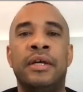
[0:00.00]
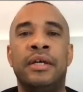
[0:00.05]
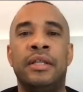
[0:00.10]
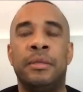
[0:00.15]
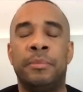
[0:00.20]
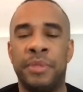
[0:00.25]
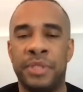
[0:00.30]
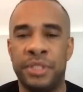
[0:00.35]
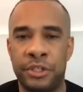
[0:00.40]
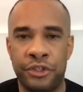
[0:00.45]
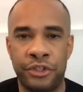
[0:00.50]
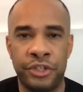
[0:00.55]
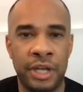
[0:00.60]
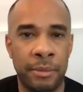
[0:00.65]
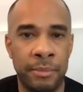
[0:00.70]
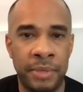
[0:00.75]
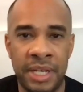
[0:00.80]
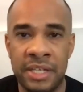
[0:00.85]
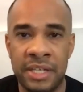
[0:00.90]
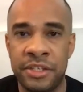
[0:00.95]
the position
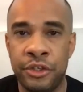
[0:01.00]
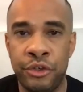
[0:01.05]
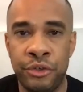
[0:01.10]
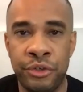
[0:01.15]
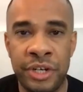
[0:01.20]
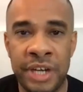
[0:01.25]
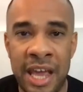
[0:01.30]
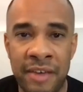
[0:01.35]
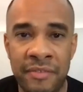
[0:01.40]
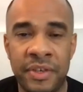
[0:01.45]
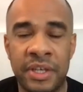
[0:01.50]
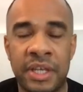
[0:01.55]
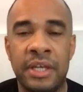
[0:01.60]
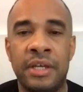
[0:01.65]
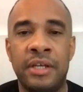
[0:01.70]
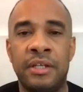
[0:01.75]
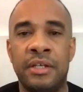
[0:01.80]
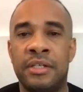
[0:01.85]
I'm in as a union advocate